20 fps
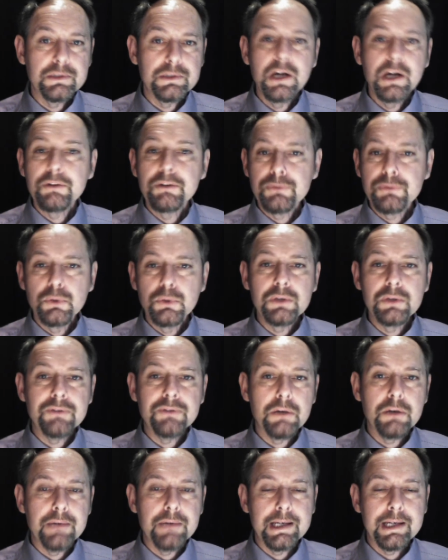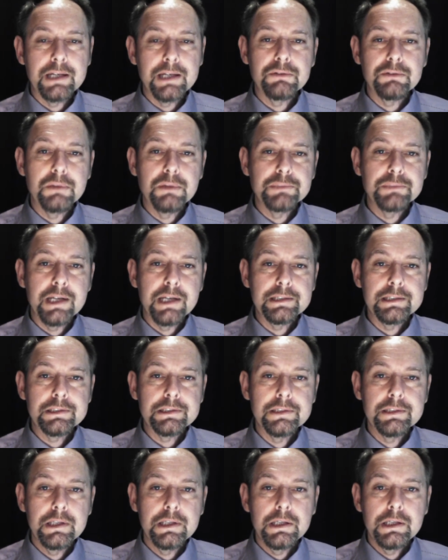channel for all of our regular
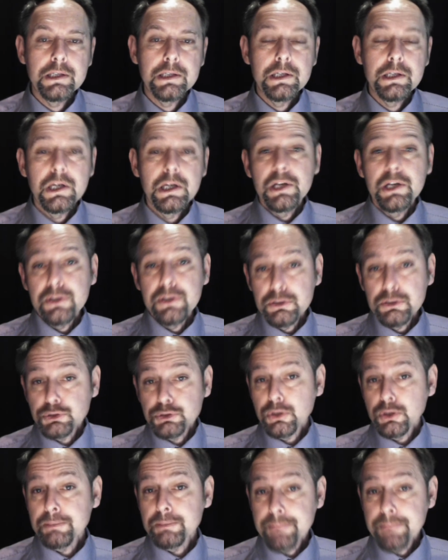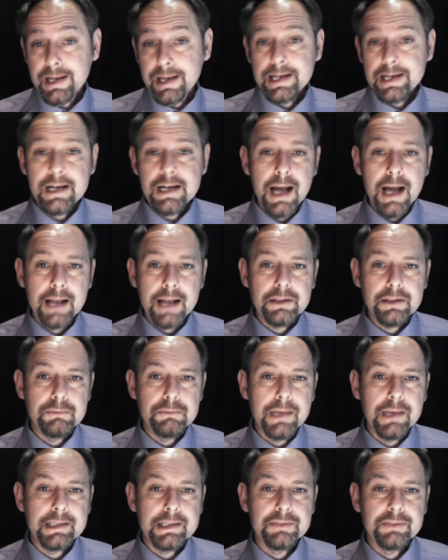updates. You can join me
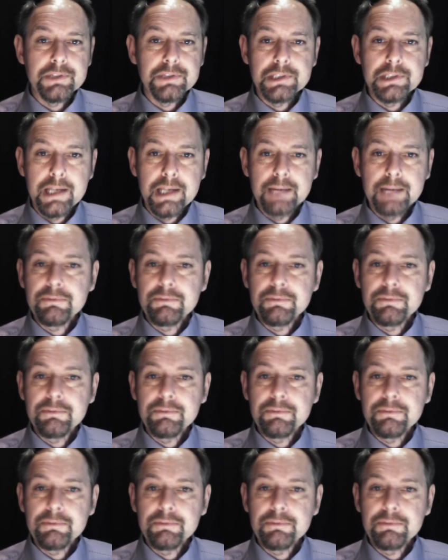and the rest of the